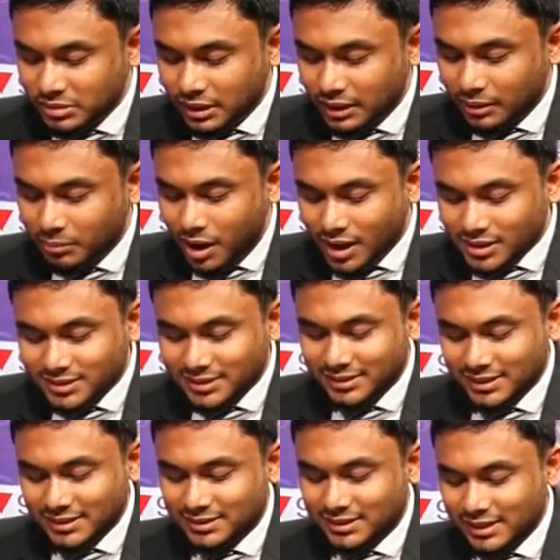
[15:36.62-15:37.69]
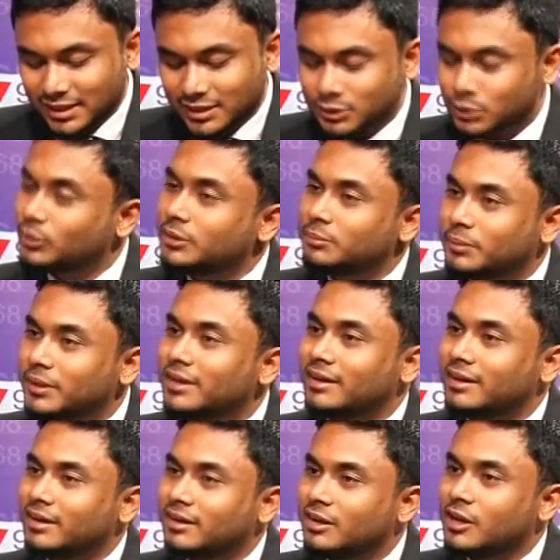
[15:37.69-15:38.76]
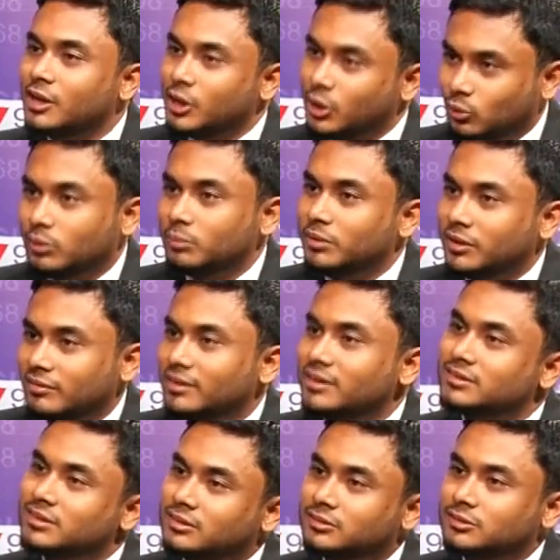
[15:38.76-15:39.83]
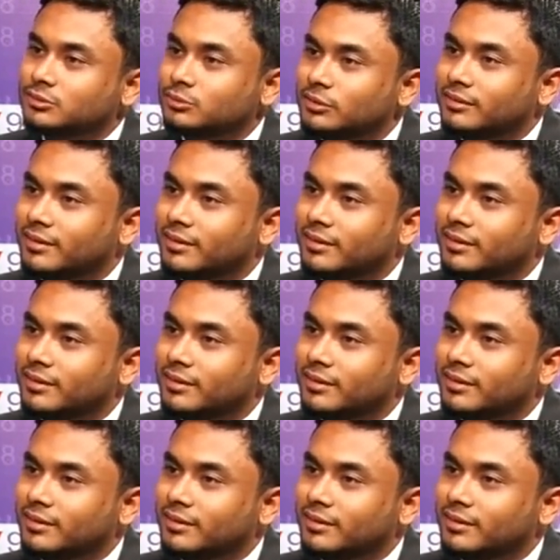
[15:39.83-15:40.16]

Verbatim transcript: uh, master these skills over the period you will be a very successful